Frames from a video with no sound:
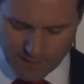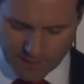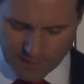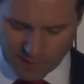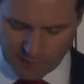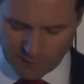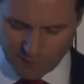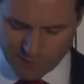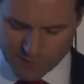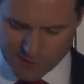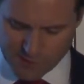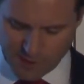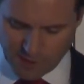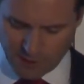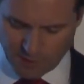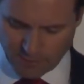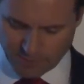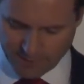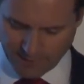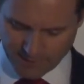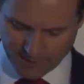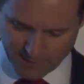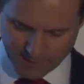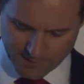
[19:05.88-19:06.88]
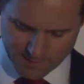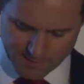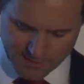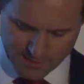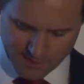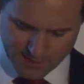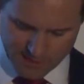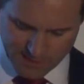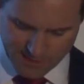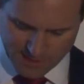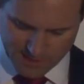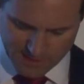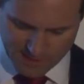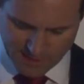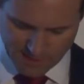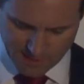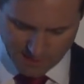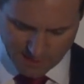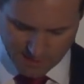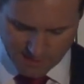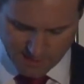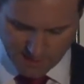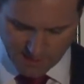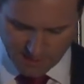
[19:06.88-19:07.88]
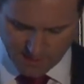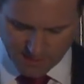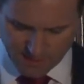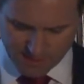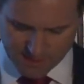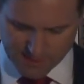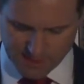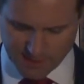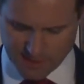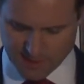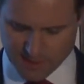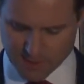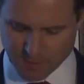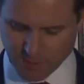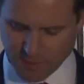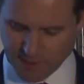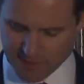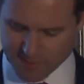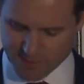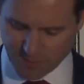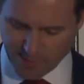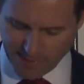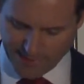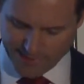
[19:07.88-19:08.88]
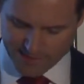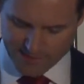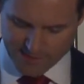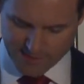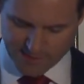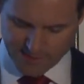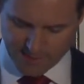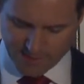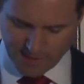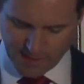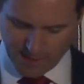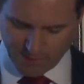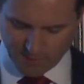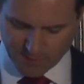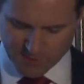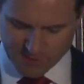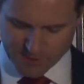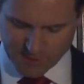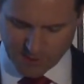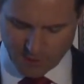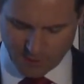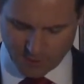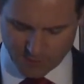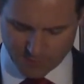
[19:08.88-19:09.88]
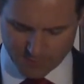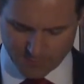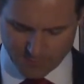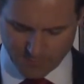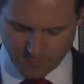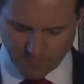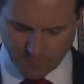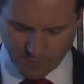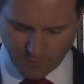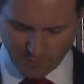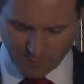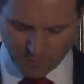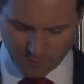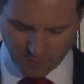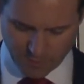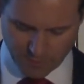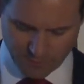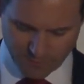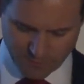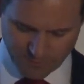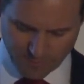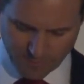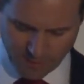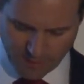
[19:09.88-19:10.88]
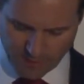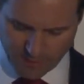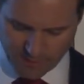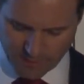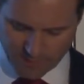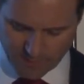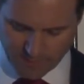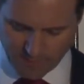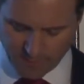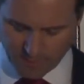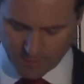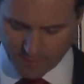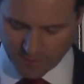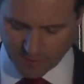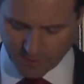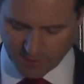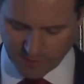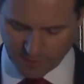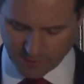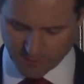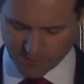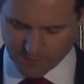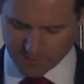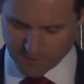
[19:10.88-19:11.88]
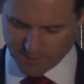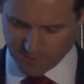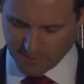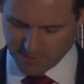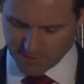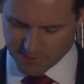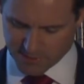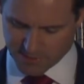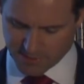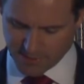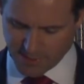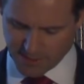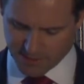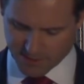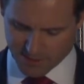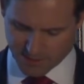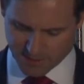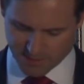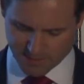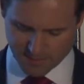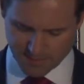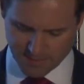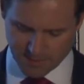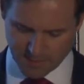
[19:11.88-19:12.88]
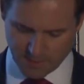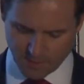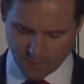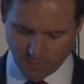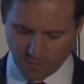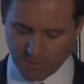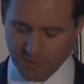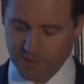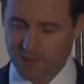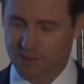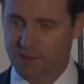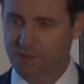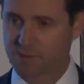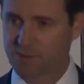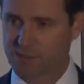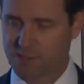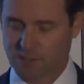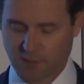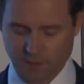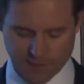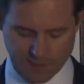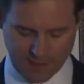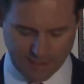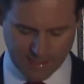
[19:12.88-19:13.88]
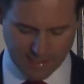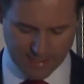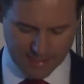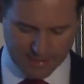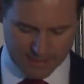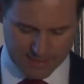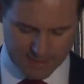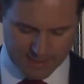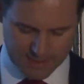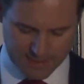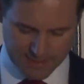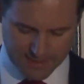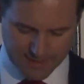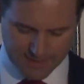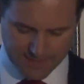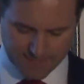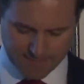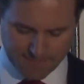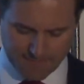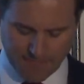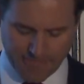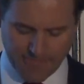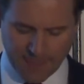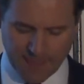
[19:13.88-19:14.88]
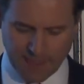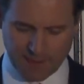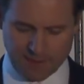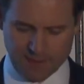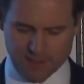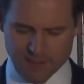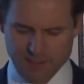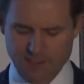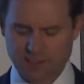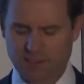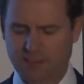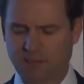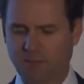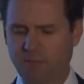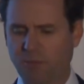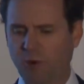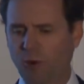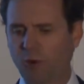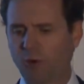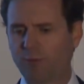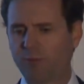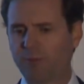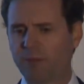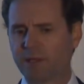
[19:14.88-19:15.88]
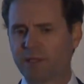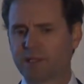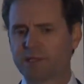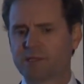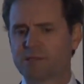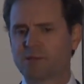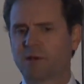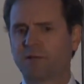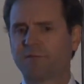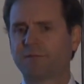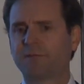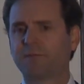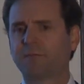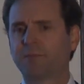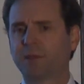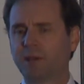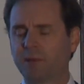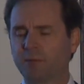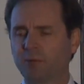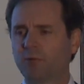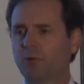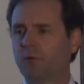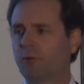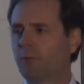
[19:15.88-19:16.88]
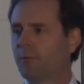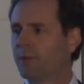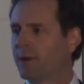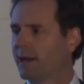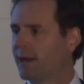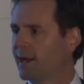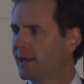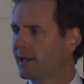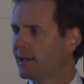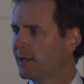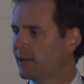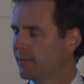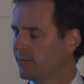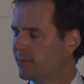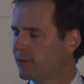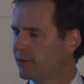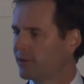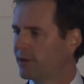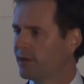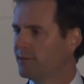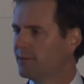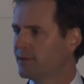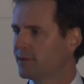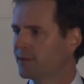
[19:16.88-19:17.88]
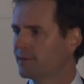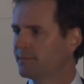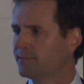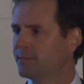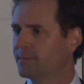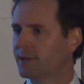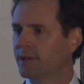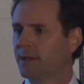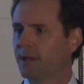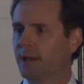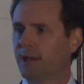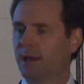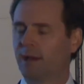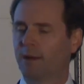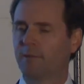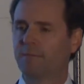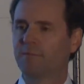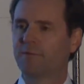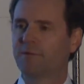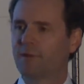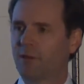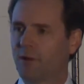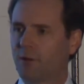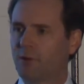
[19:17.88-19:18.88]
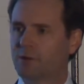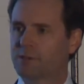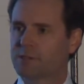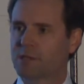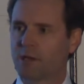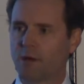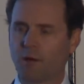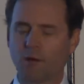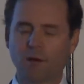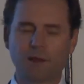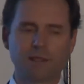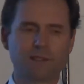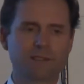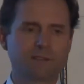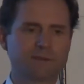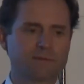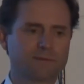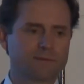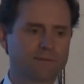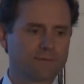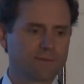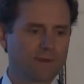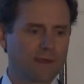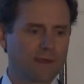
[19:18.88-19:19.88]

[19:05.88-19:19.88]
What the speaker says: Clues Holding suggesting that the Seniors Plus breads that they were sold were approved by the Therapeutic Goods Administration when this was not the case. And this is important because often people will pay a premium for those kinds of